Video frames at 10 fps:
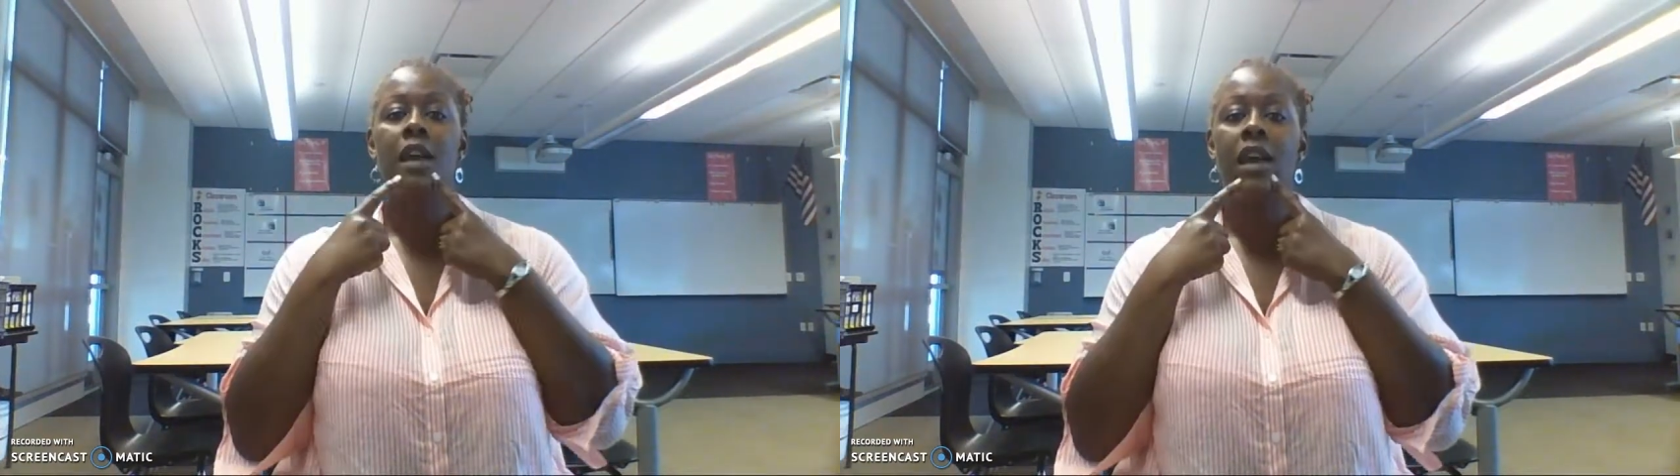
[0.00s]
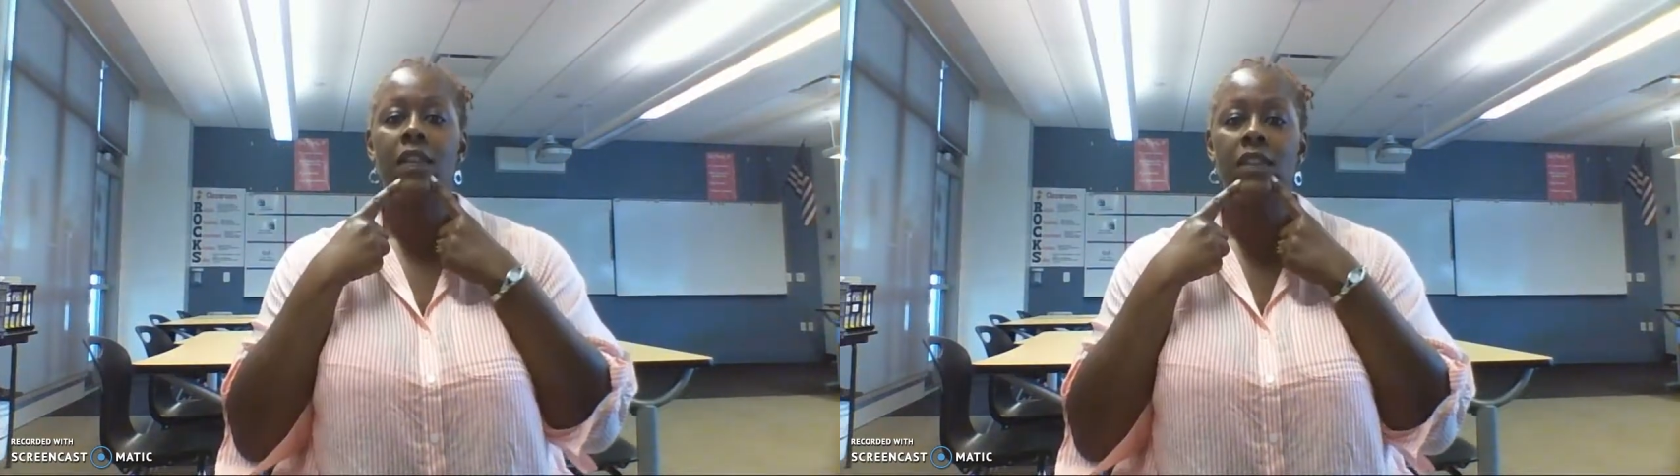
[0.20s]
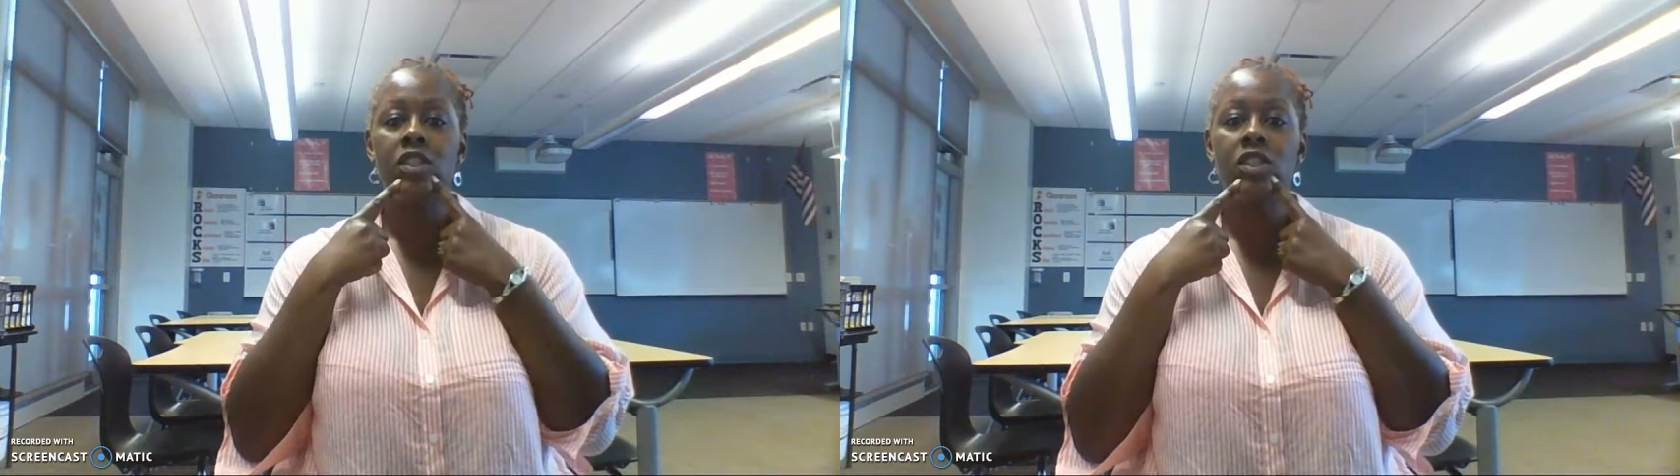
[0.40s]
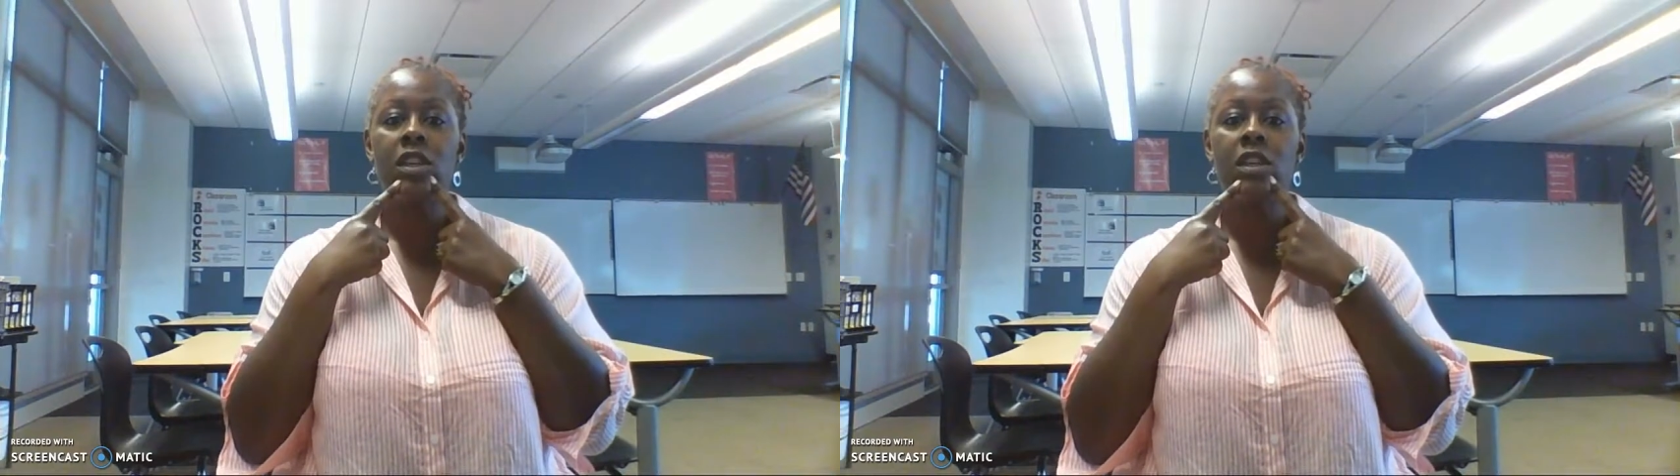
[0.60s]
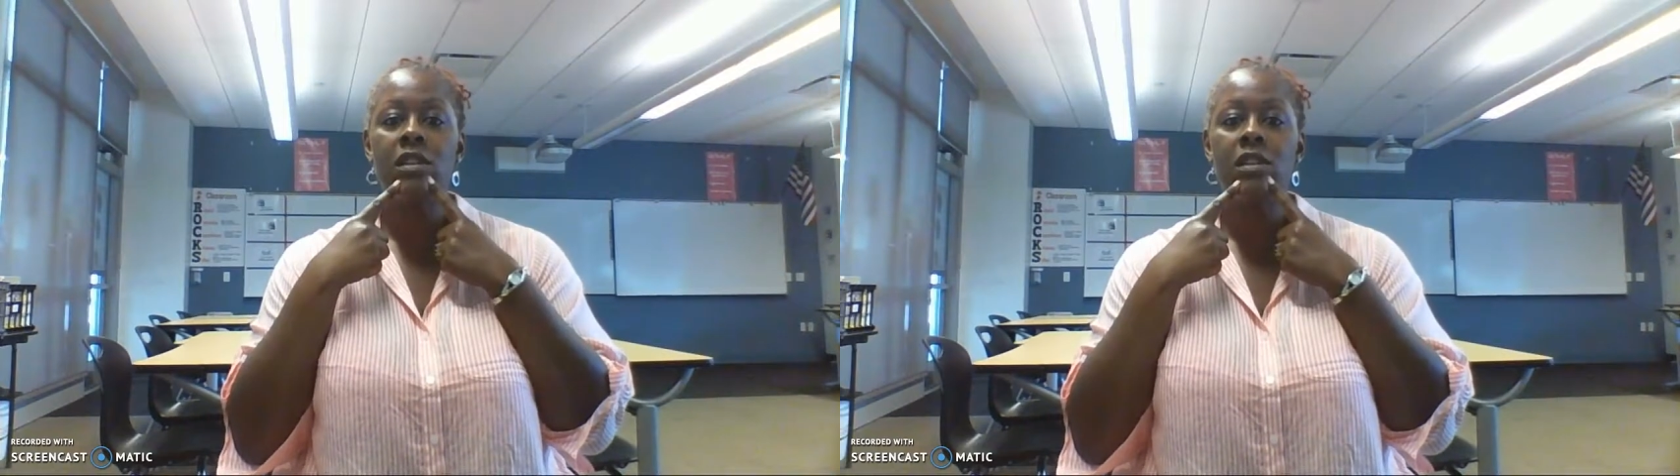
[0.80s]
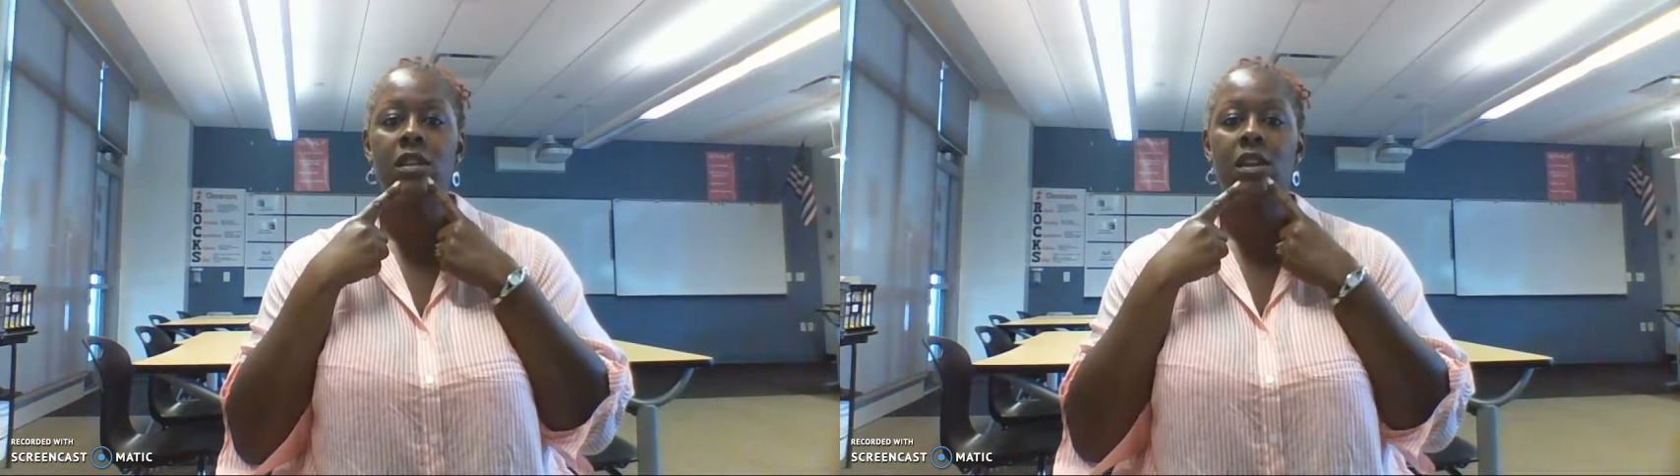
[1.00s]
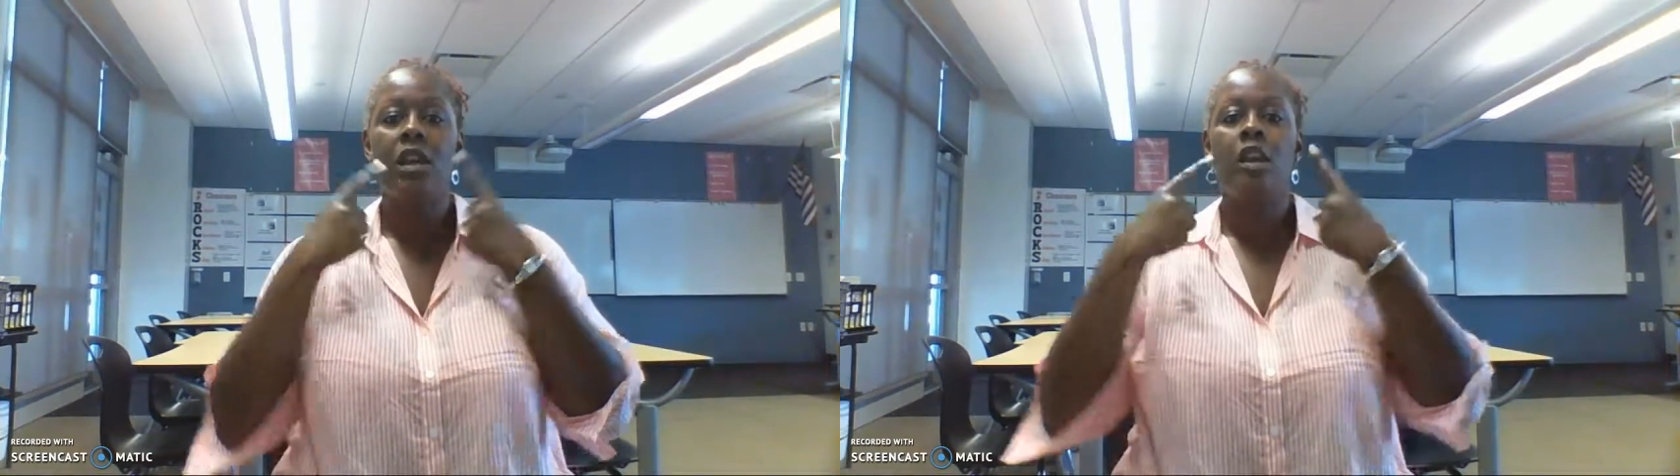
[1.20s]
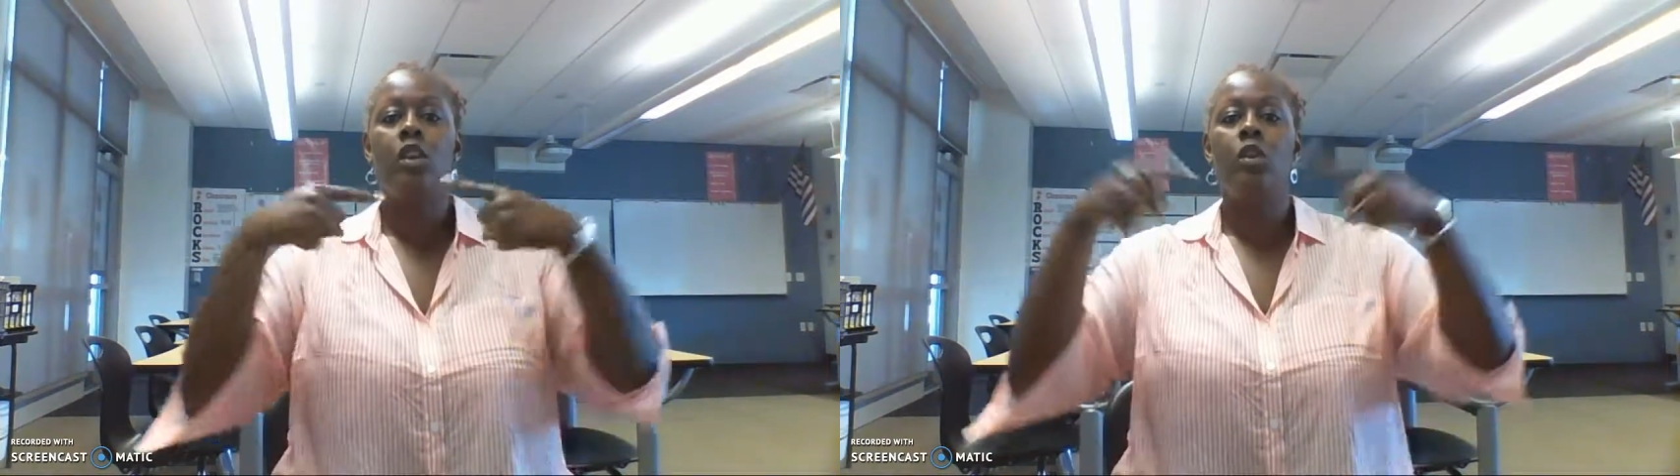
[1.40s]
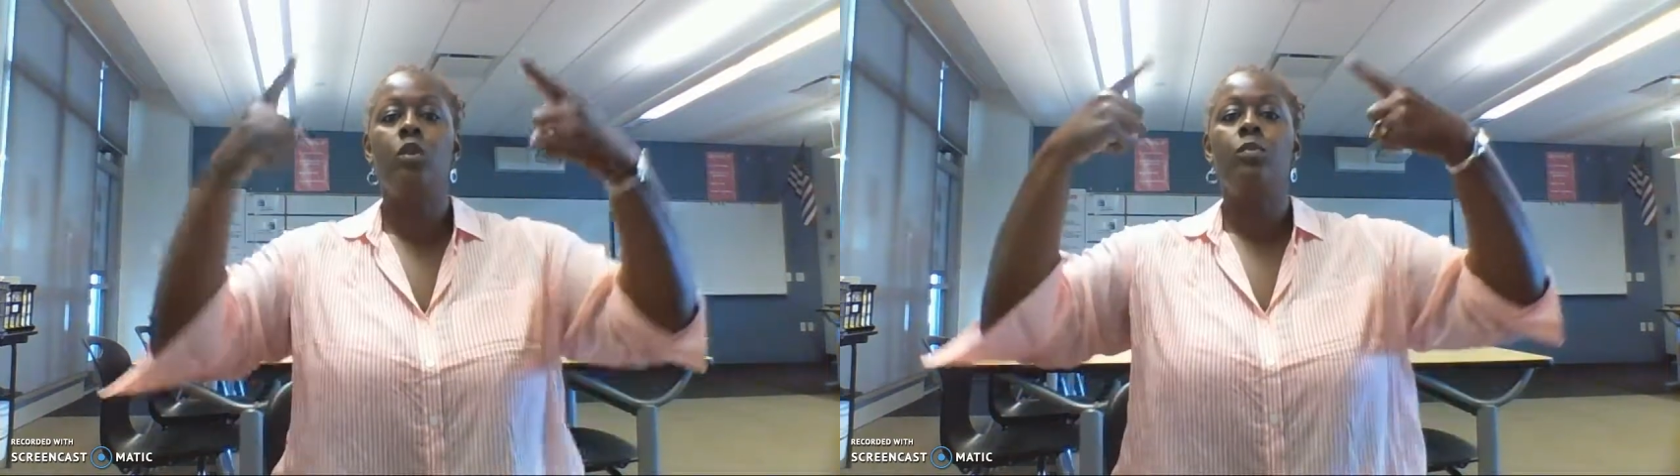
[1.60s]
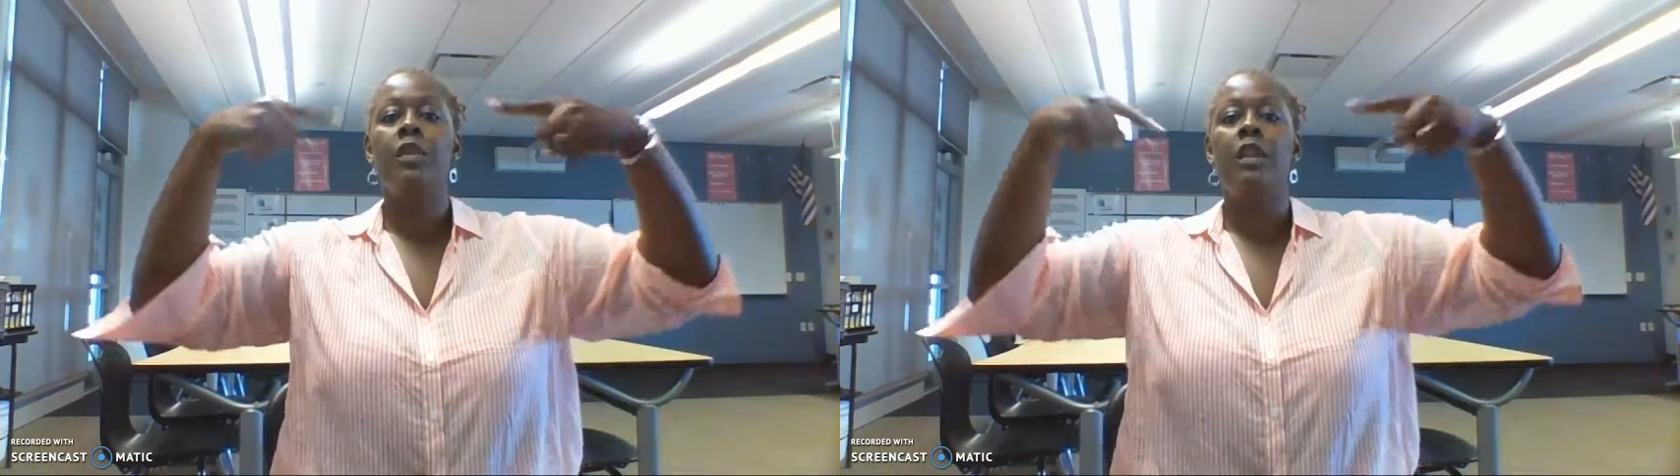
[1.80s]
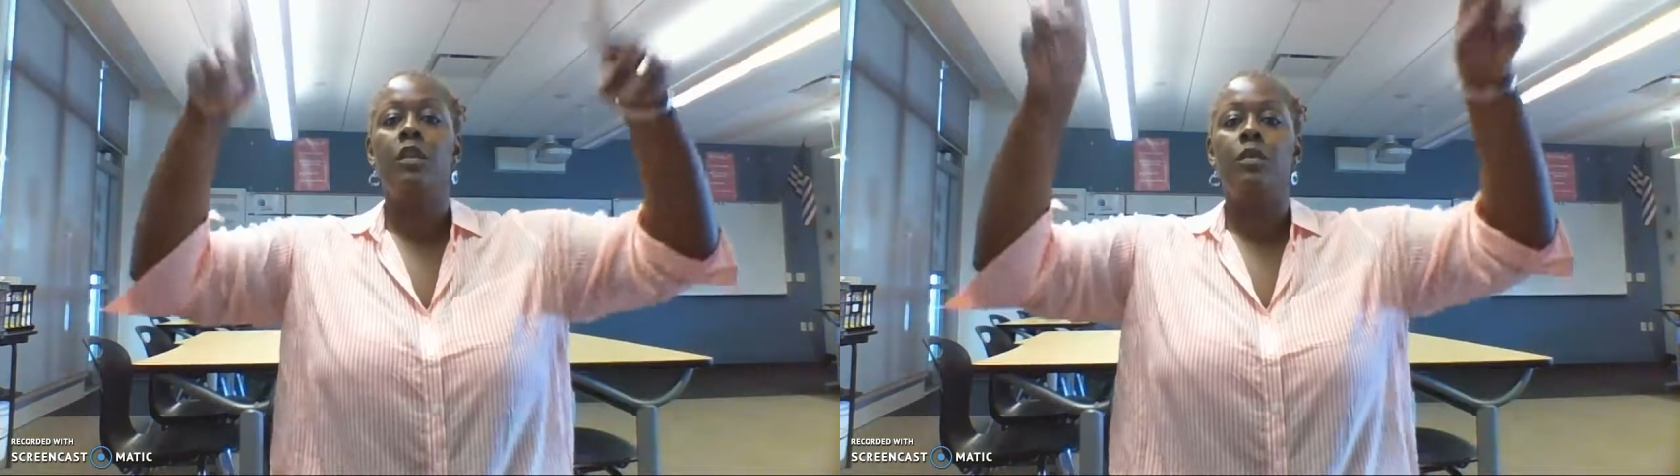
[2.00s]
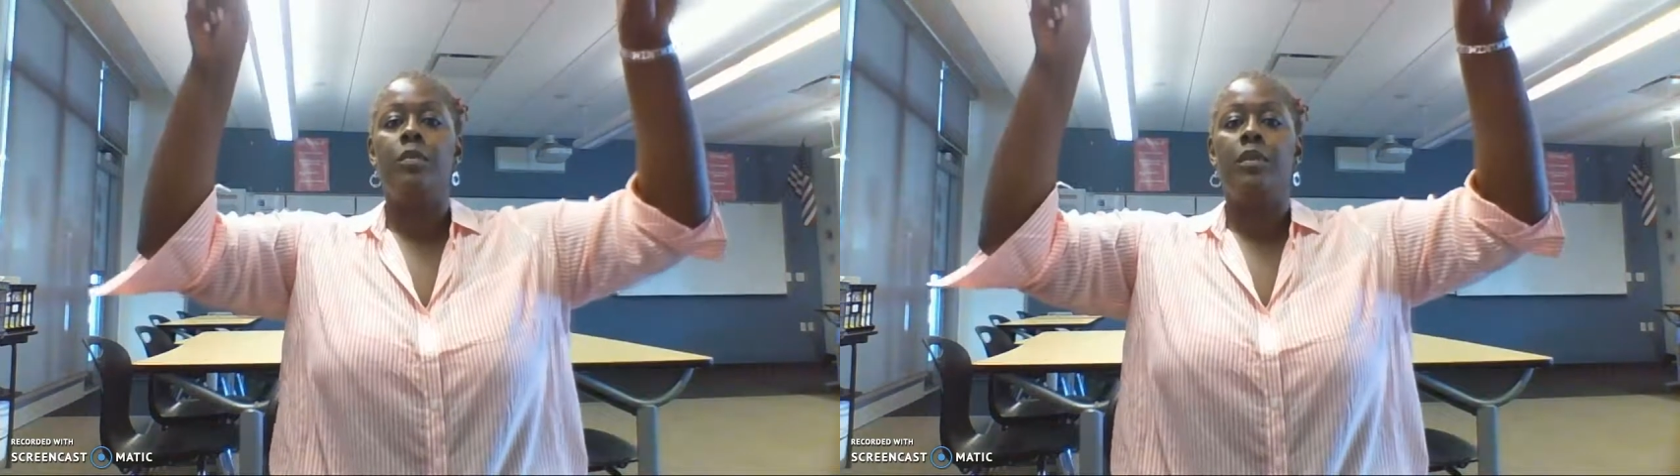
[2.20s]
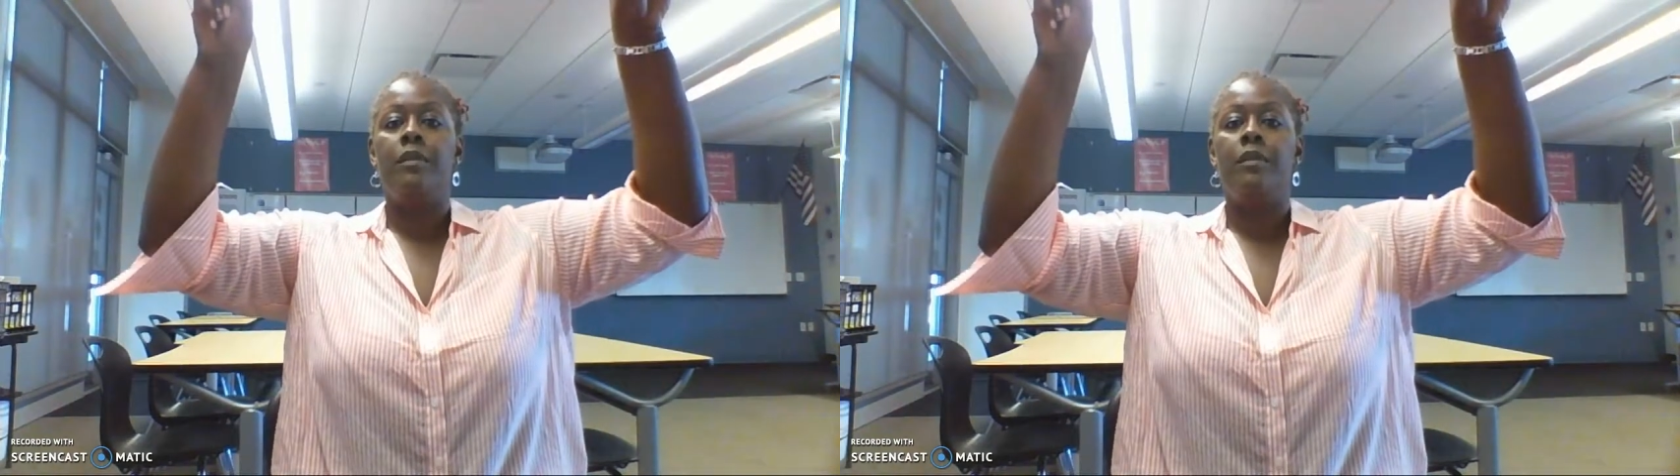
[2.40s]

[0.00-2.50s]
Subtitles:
at the chin, loop-de-loop.